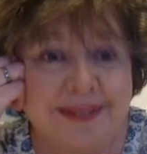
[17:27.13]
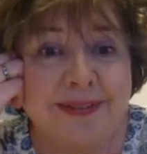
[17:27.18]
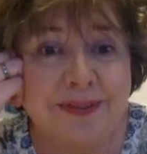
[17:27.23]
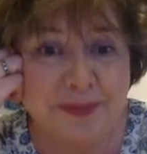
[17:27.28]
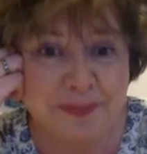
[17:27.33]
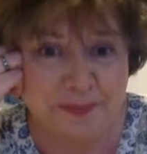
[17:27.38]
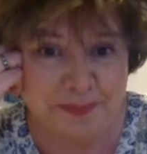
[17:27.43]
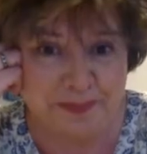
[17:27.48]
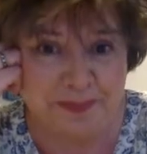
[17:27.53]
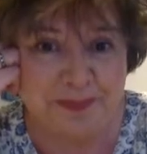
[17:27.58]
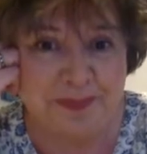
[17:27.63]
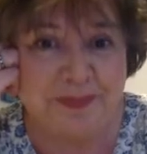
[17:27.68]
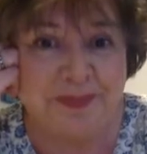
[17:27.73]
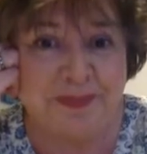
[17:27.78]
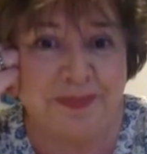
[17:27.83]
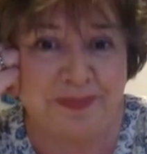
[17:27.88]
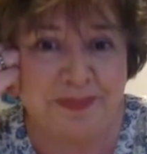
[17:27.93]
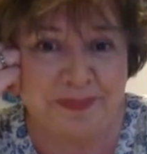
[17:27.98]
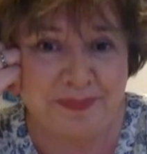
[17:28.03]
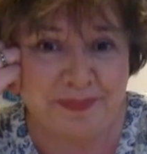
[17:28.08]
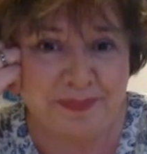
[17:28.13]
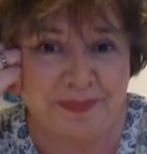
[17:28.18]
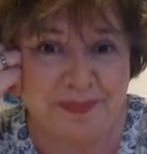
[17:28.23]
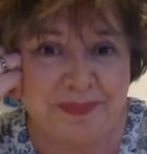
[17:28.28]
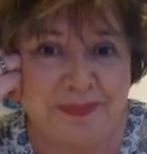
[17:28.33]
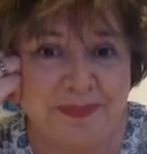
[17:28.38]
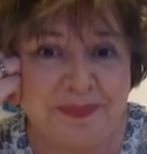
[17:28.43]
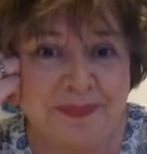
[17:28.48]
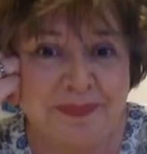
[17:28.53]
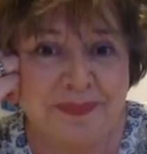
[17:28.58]

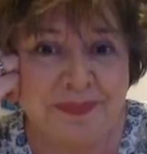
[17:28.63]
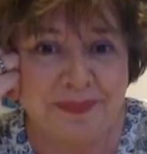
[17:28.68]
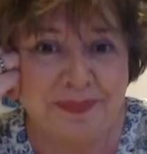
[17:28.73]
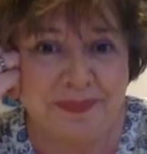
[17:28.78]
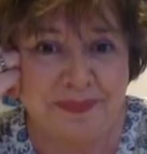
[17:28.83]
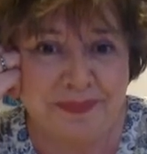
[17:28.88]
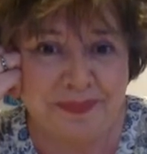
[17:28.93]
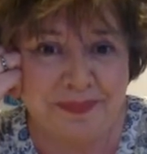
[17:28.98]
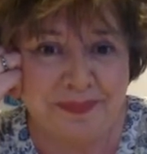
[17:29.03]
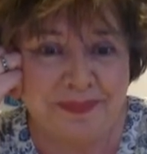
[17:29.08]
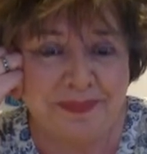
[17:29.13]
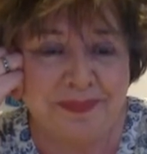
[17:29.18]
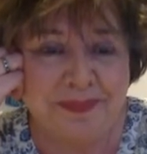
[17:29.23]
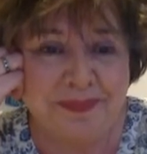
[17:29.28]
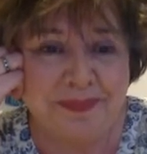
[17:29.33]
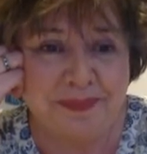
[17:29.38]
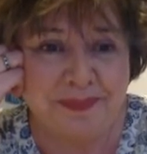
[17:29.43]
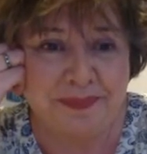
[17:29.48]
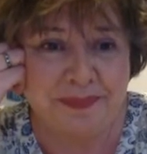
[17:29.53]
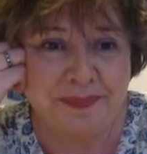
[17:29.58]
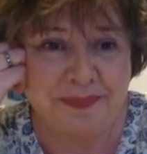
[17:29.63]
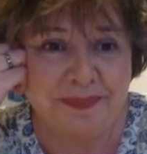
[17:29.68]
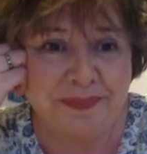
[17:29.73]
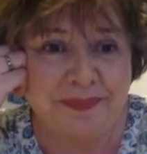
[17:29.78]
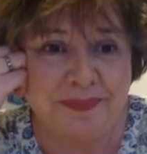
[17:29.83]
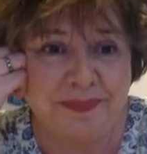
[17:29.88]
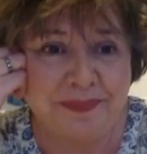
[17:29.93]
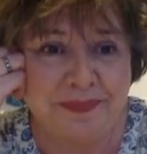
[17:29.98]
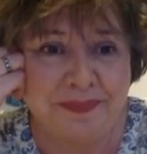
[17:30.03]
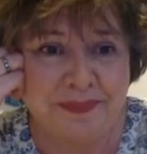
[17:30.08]

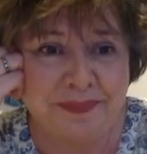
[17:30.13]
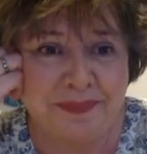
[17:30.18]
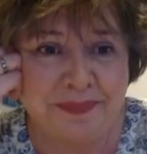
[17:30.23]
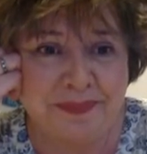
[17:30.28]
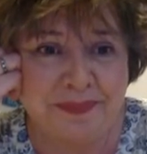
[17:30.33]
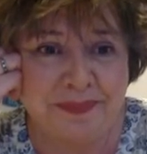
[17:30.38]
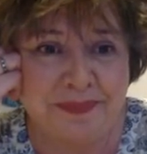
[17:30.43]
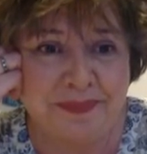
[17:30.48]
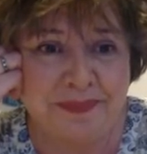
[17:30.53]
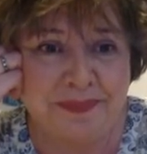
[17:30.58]
This person isn't speaking.